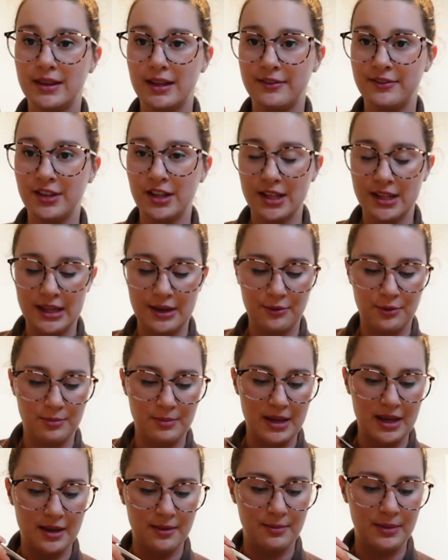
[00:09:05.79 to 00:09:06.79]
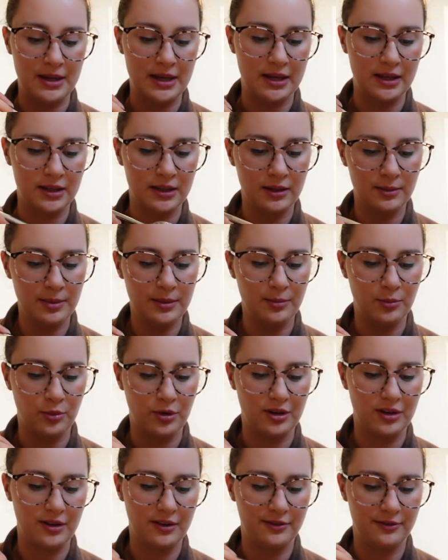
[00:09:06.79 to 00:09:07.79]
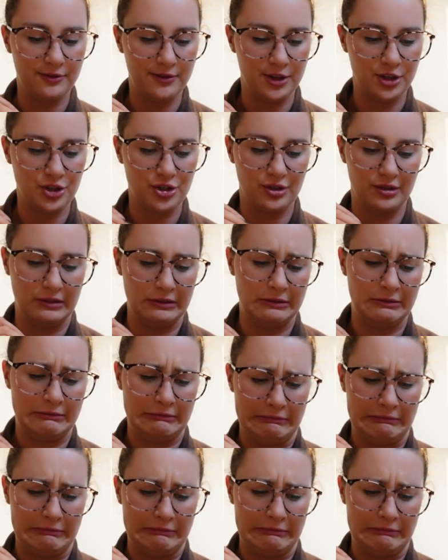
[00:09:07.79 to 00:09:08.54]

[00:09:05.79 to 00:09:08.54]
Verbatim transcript: I feel like that would make me a little bit more official.